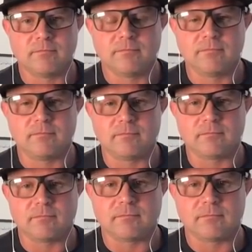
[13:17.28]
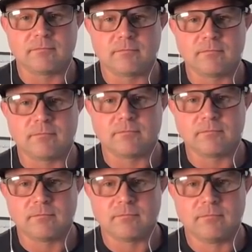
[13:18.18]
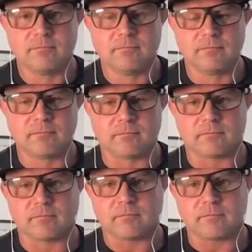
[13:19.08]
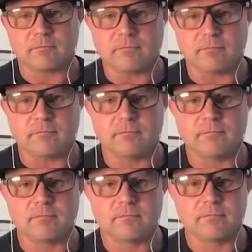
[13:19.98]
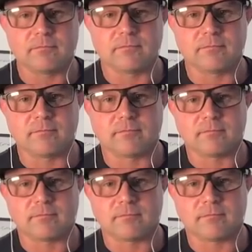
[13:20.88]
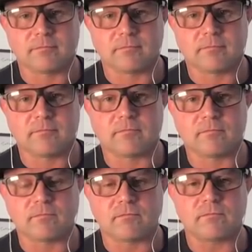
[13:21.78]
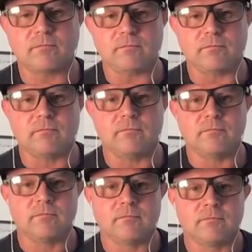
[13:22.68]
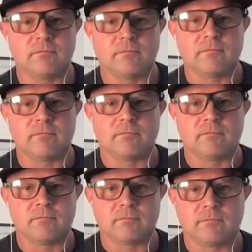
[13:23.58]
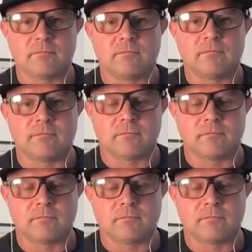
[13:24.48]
(not speaking)